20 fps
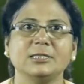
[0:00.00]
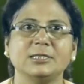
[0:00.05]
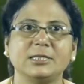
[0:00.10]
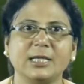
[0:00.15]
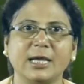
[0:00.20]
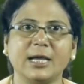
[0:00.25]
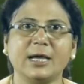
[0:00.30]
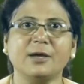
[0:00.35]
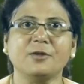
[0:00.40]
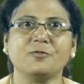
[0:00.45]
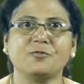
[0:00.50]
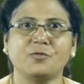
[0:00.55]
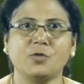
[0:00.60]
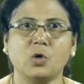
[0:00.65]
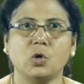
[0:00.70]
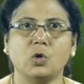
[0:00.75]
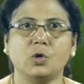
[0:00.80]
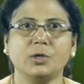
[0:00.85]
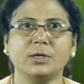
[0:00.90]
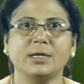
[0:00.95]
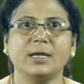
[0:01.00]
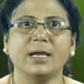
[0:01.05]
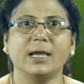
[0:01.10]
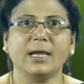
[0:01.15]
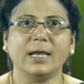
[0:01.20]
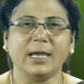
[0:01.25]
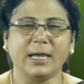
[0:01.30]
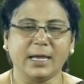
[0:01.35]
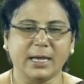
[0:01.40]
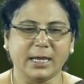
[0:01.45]
Therefore,
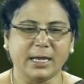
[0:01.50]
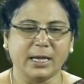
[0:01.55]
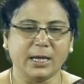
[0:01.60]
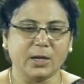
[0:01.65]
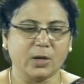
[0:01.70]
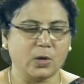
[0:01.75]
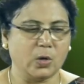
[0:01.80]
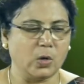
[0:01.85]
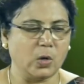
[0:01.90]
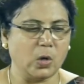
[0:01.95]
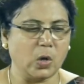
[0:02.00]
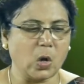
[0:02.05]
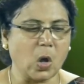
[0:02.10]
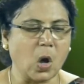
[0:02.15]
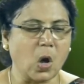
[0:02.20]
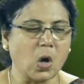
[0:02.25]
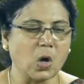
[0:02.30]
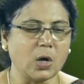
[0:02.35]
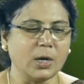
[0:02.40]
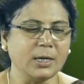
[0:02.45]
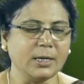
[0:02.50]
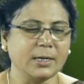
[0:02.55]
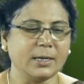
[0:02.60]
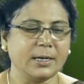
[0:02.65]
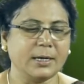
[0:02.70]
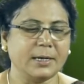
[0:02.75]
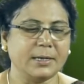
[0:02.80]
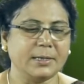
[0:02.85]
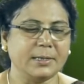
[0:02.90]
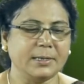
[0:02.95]
a long
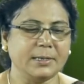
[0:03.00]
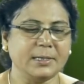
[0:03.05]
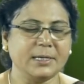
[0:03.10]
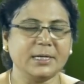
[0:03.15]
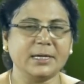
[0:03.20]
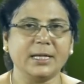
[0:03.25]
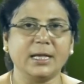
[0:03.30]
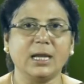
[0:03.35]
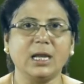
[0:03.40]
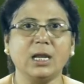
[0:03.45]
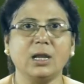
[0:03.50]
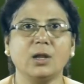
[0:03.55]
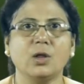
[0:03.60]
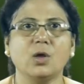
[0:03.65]
needle